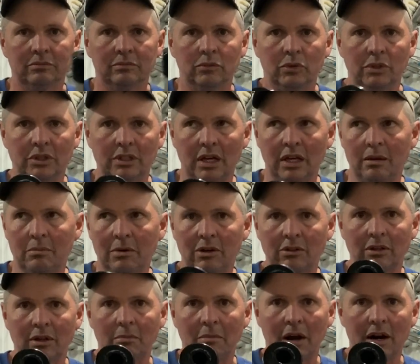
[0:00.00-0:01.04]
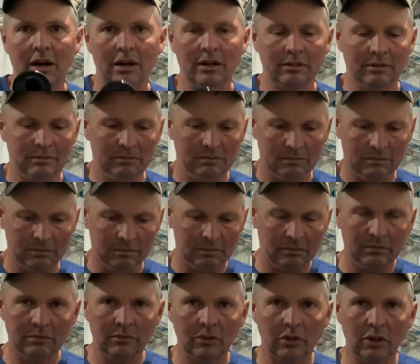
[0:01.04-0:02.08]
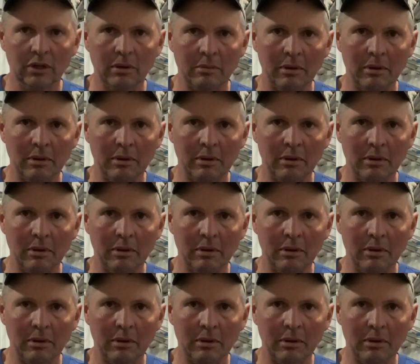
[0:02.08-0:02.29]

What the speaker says: We take them out in the barn, hook them